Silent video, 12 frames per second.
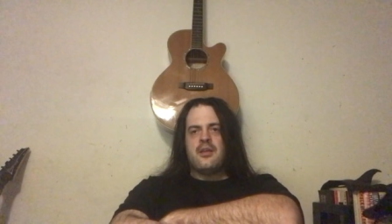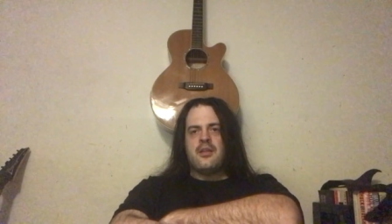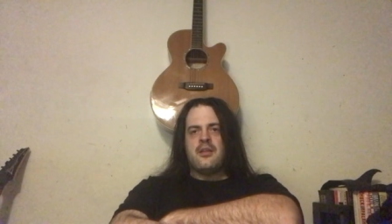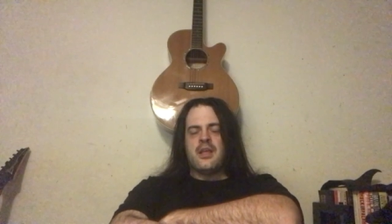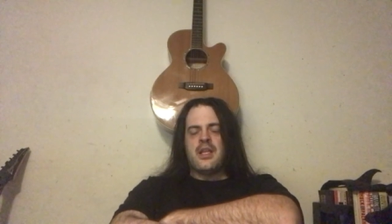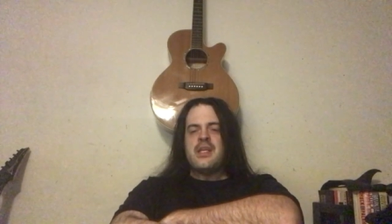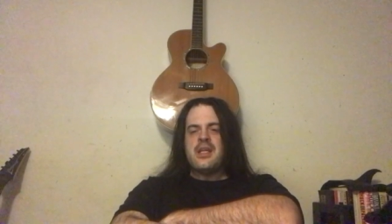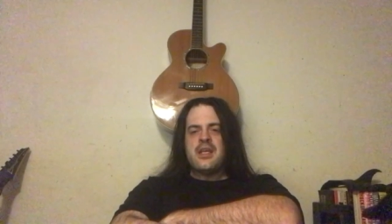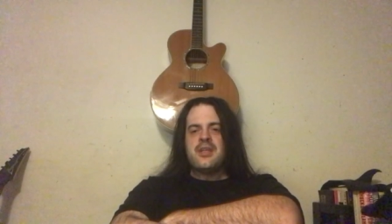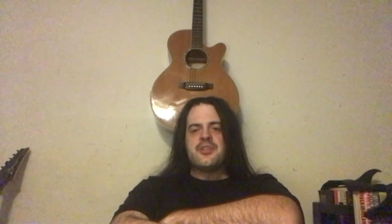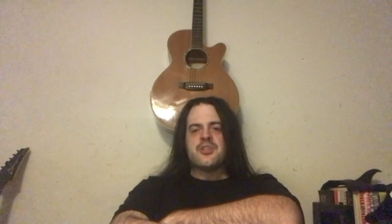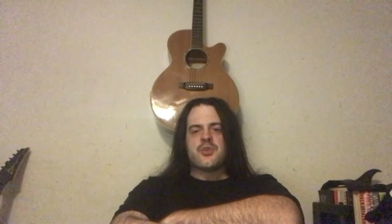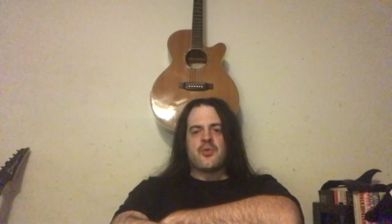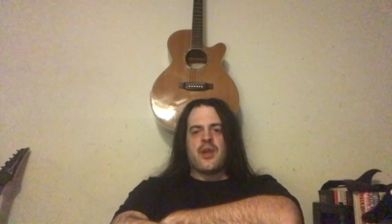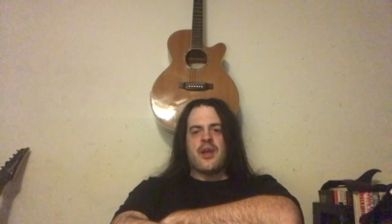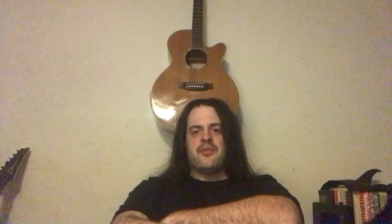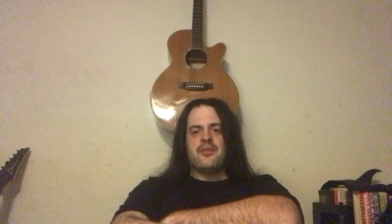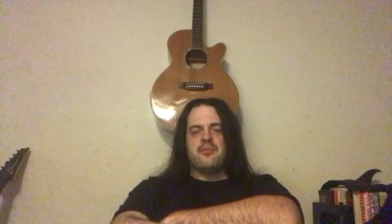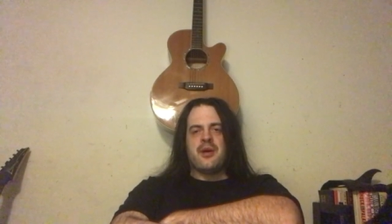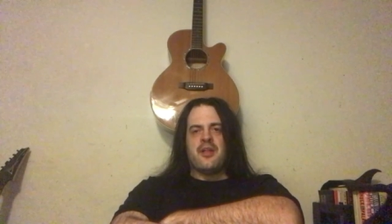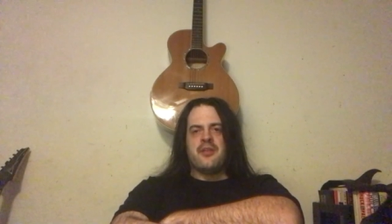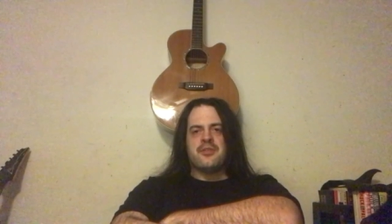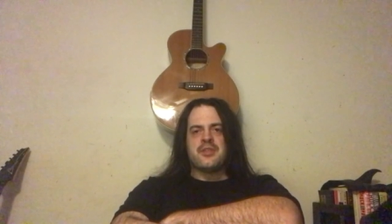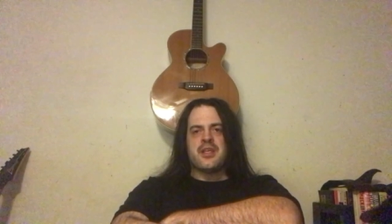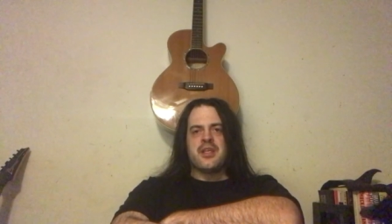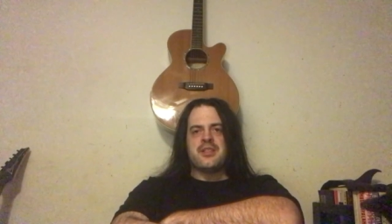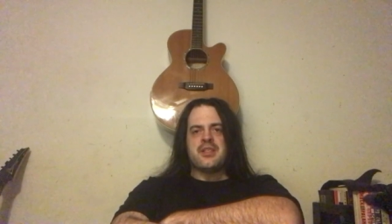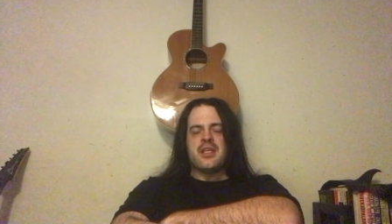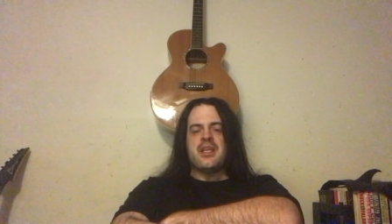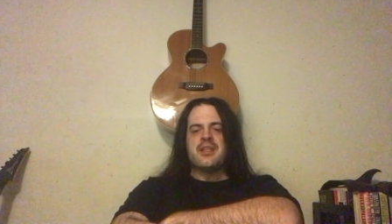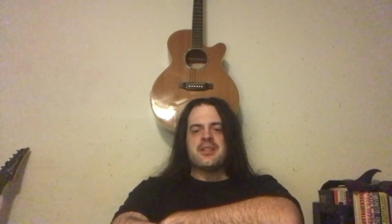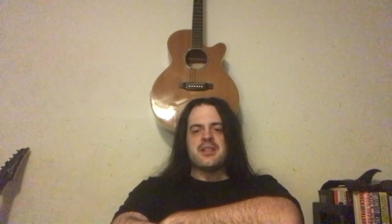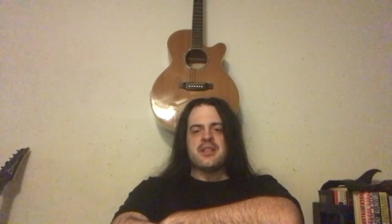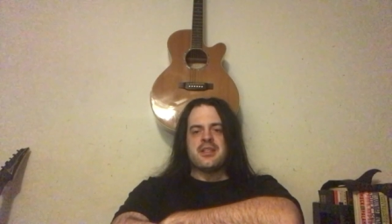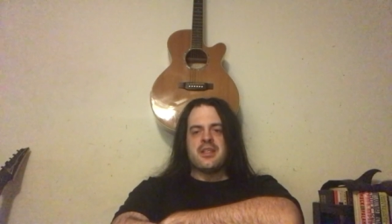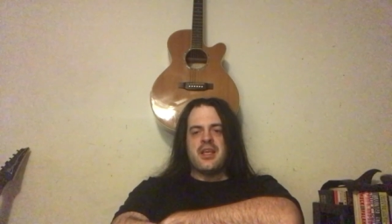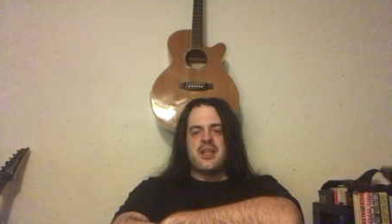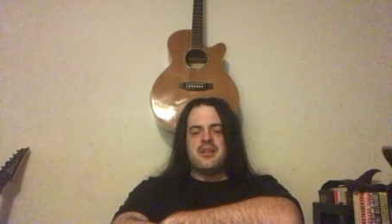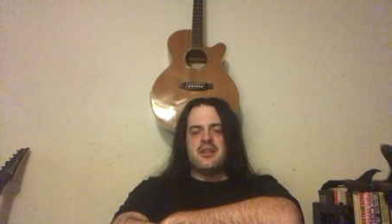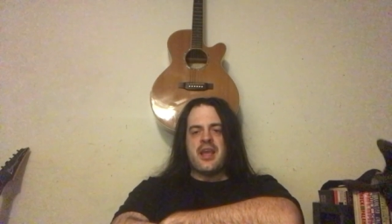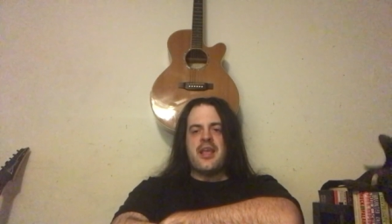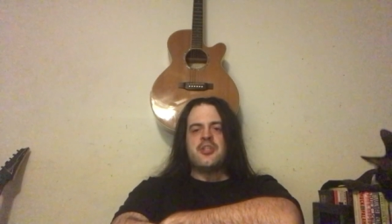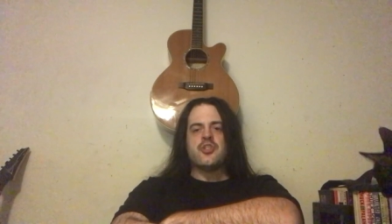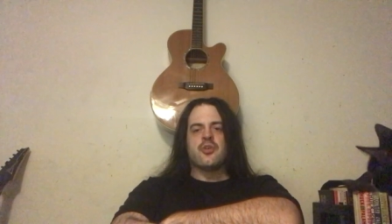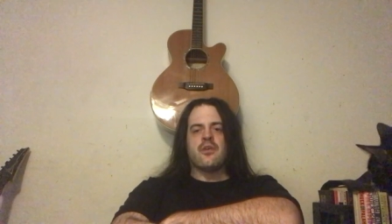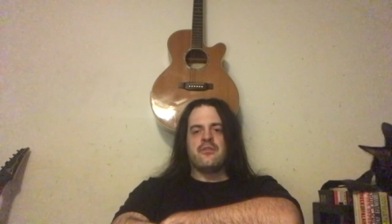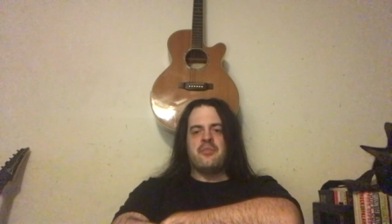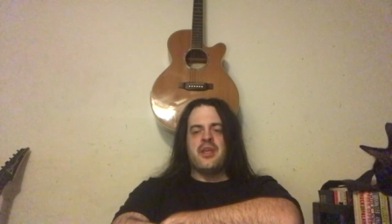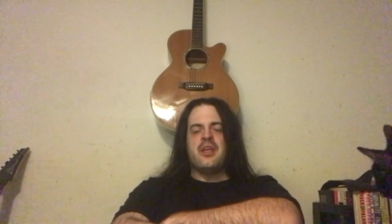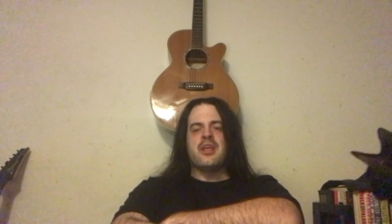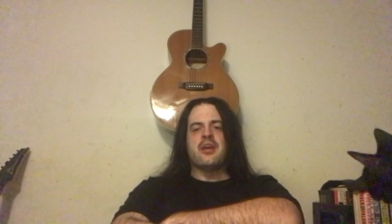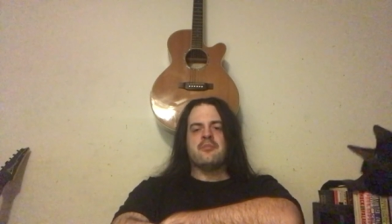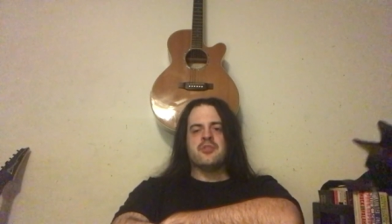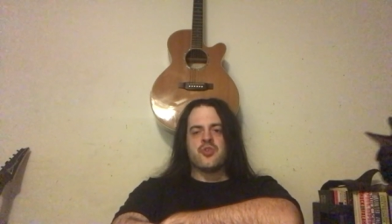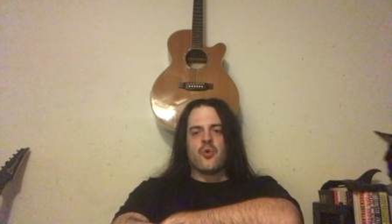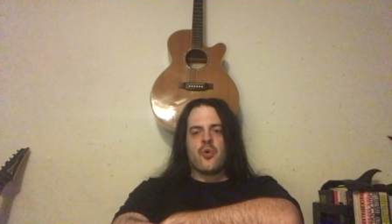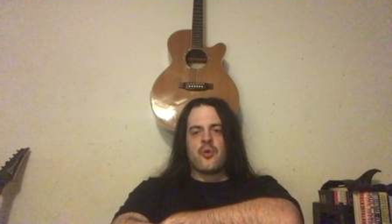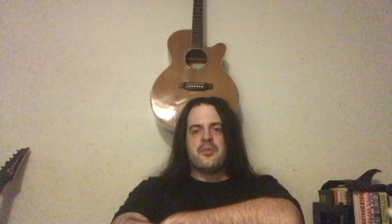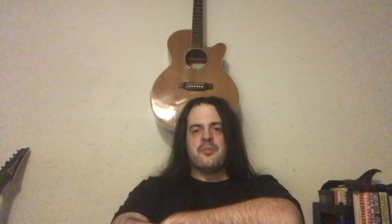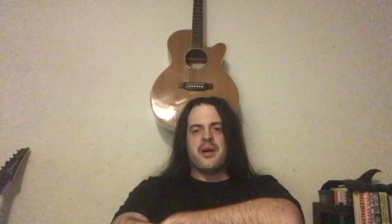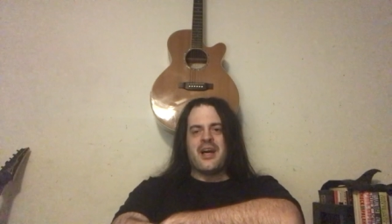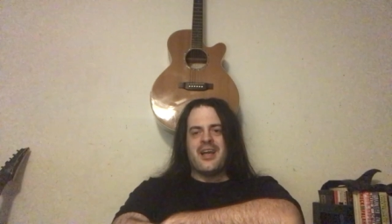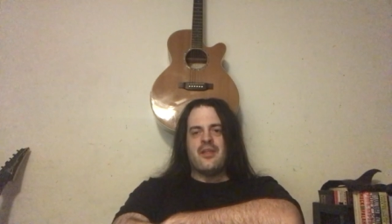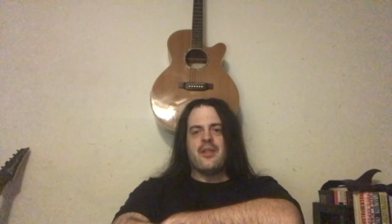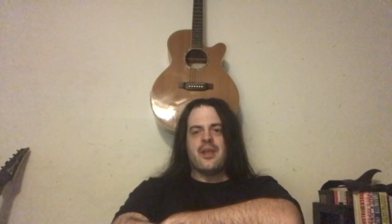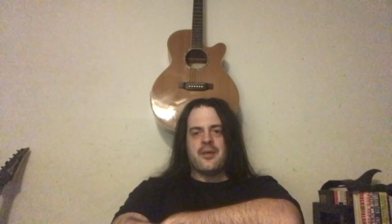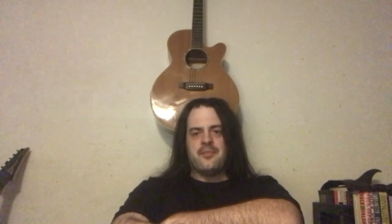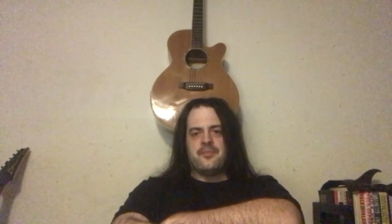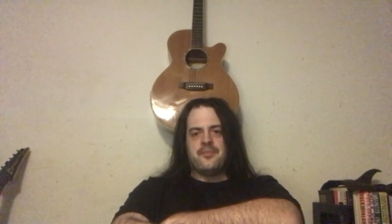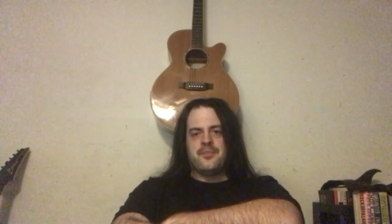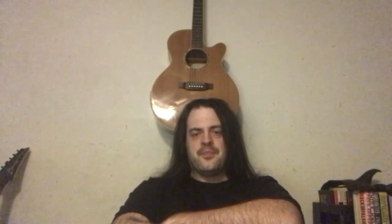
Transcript: that he is surrounded by those things and he is in danger of being absorbed by them.